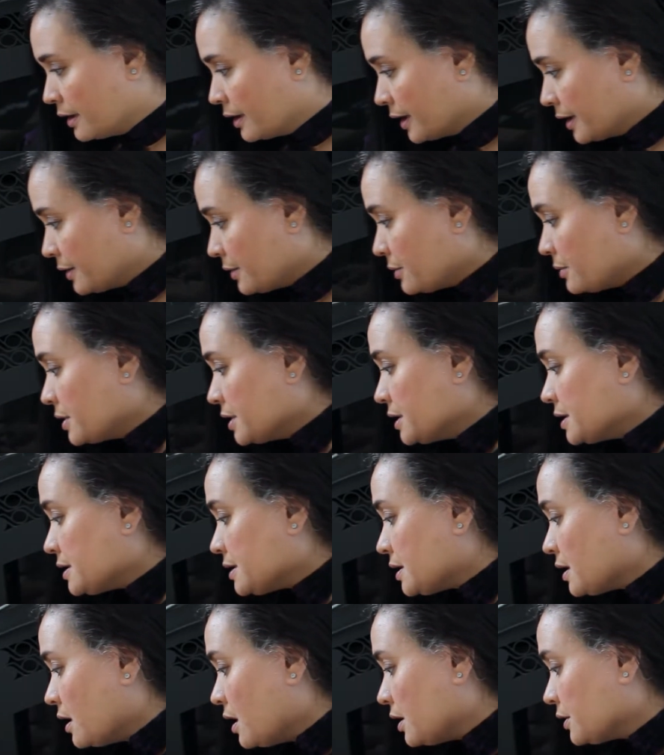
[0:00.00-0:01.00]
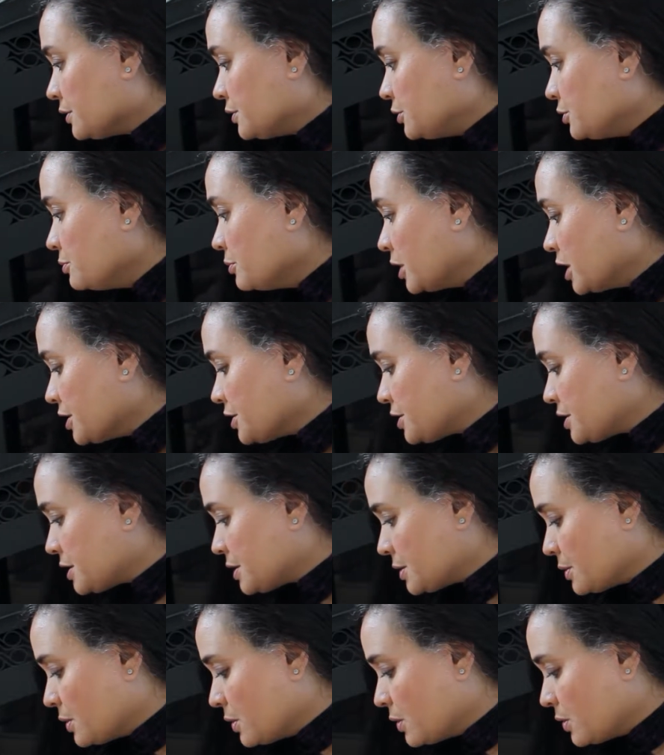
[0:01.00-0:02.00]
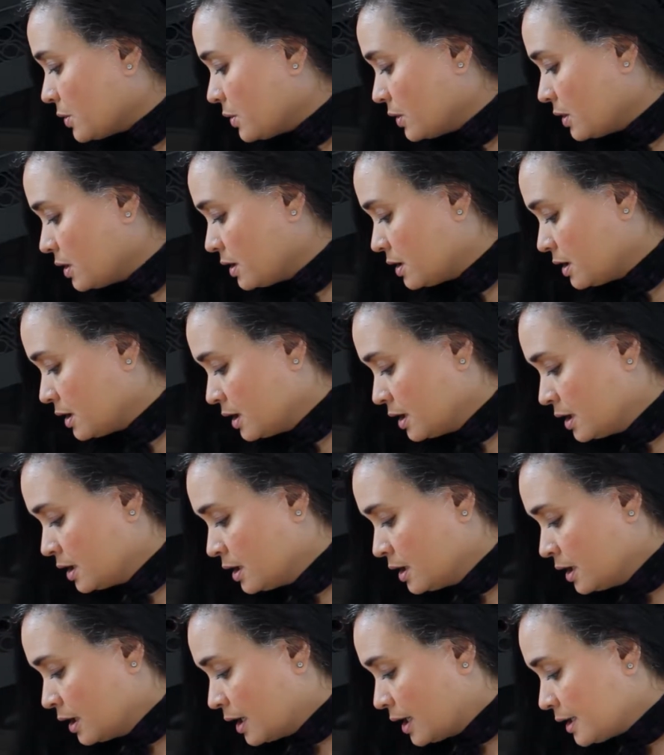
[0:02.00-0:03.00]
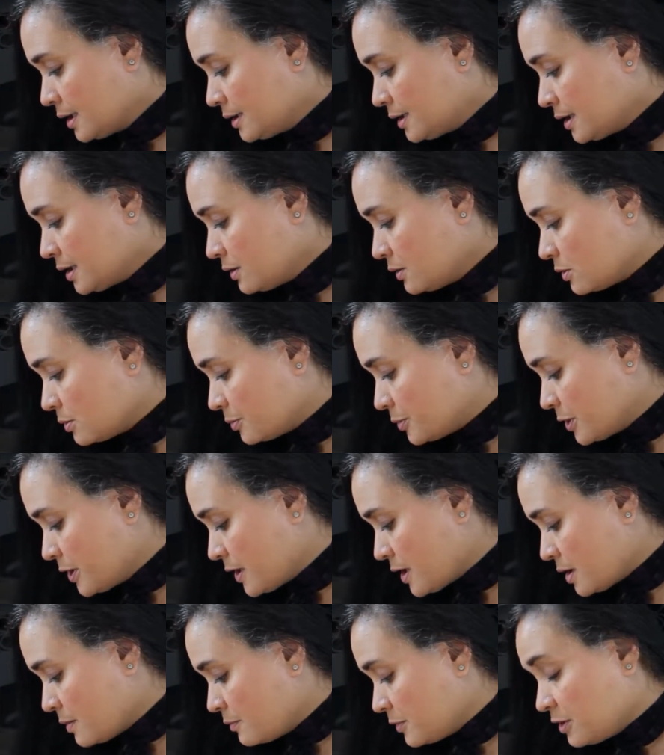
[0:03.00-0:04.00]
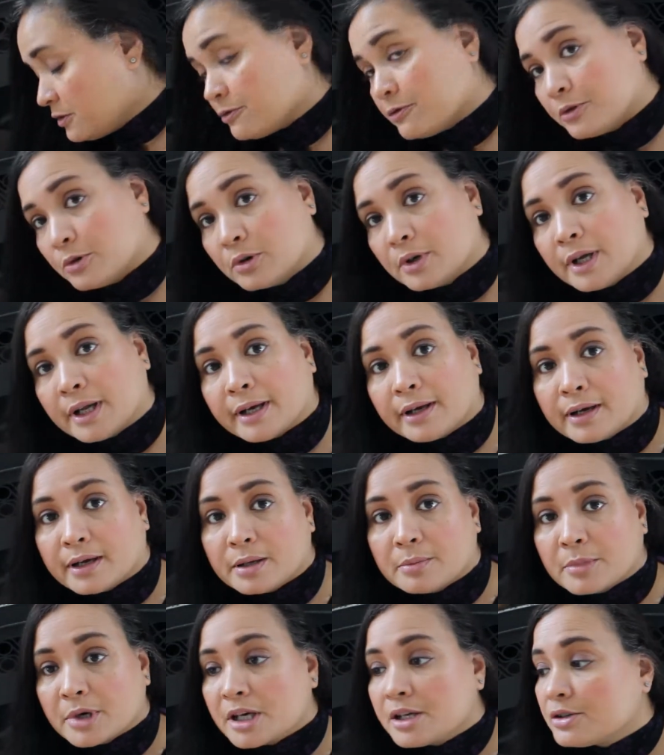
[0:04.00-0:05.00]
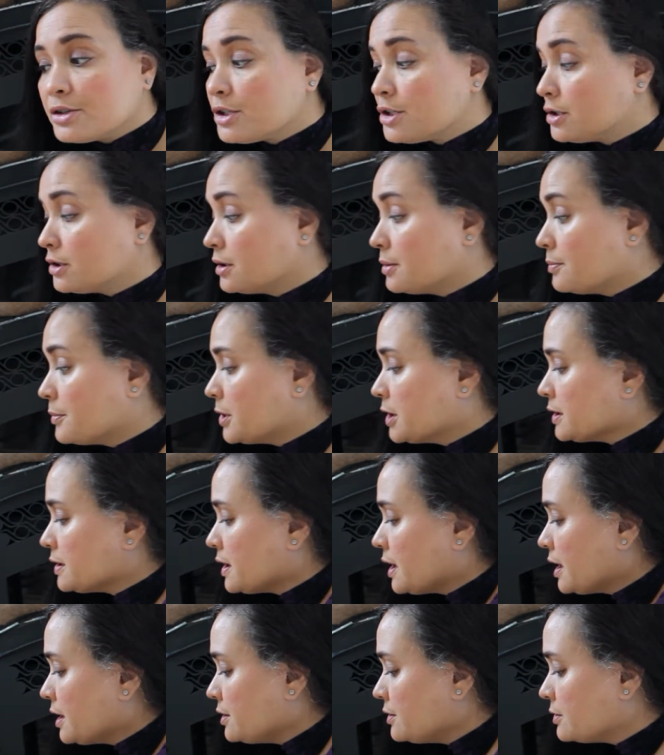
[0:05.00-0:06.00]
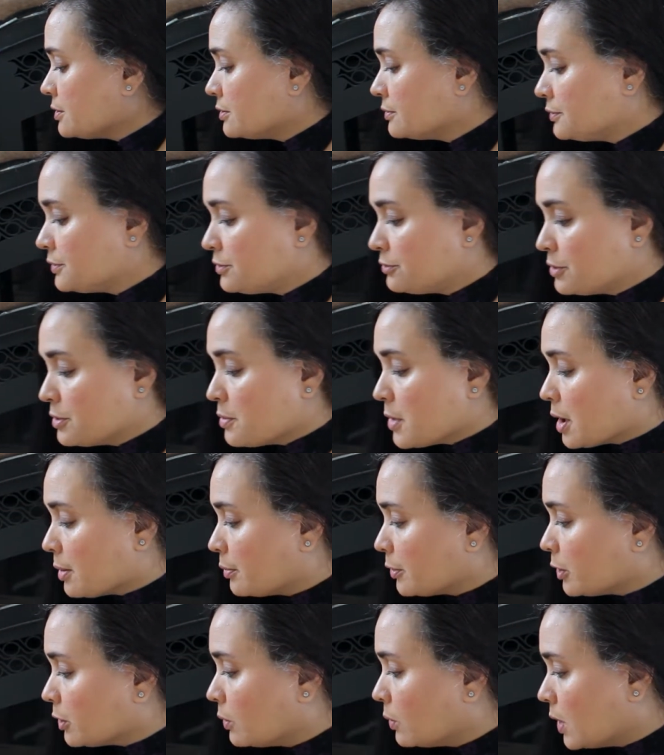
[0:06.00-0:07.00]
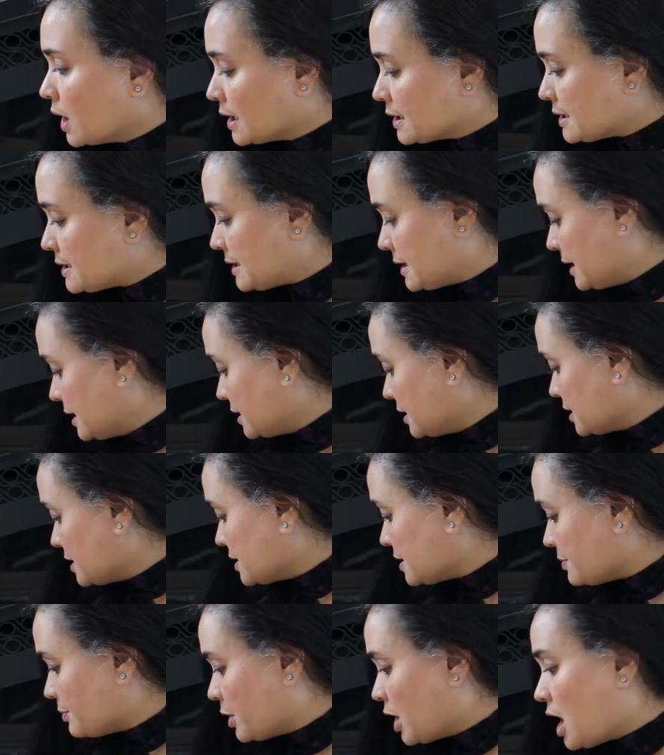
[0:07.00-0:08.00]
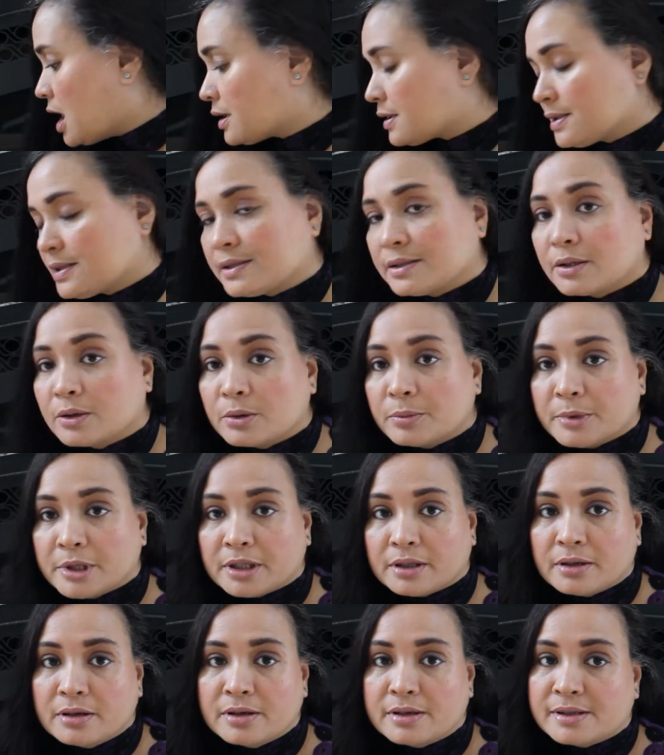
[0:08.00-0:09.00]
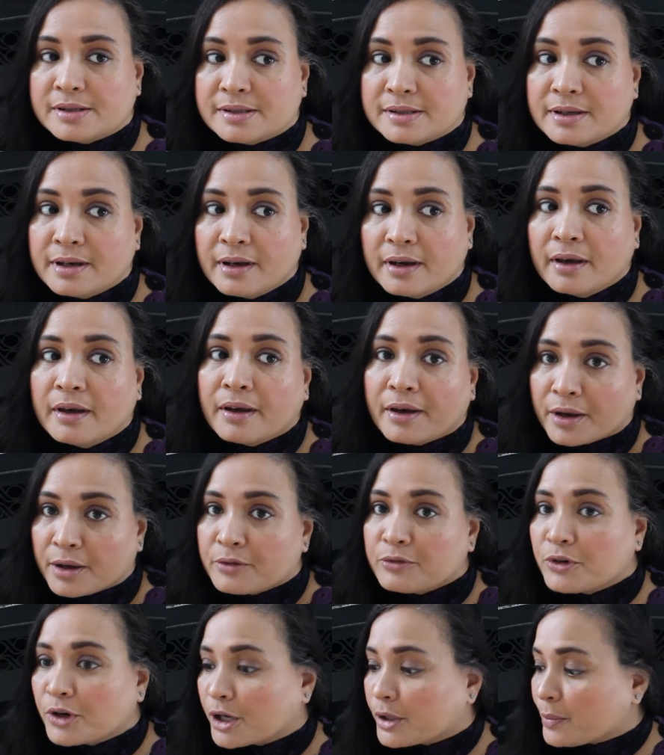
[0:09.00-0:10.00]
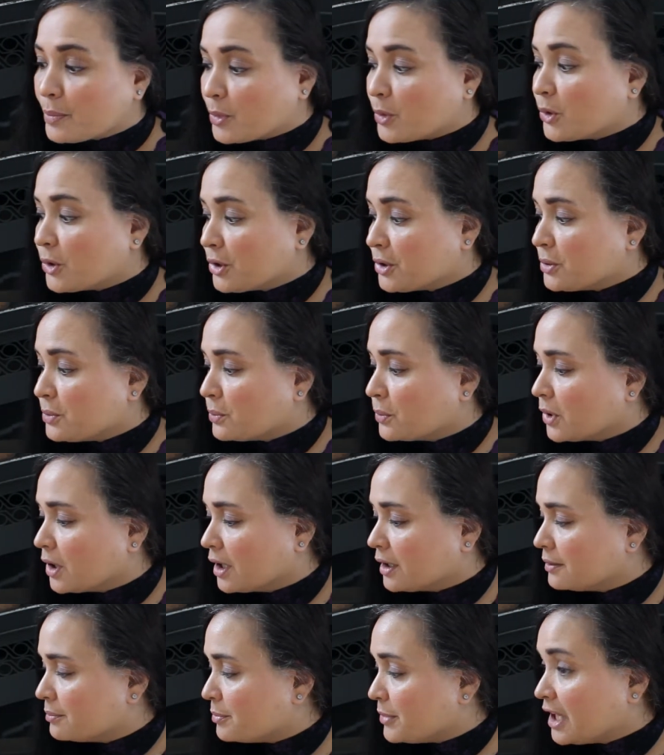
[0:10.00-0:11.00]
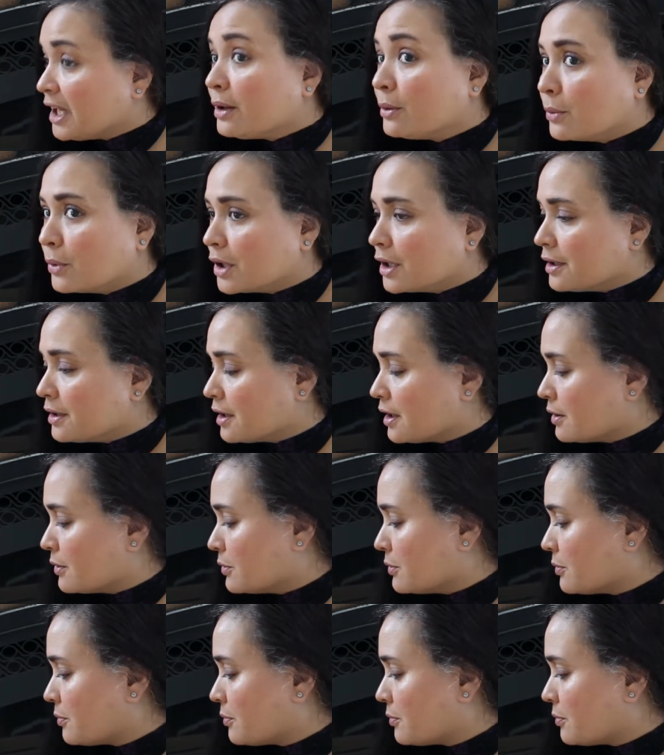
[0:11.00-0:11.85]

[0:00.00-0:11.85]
I don't want to talk too much. So I did open them before, like I mentioned, but I don't remember what's in this box now because I've got more than one big one now.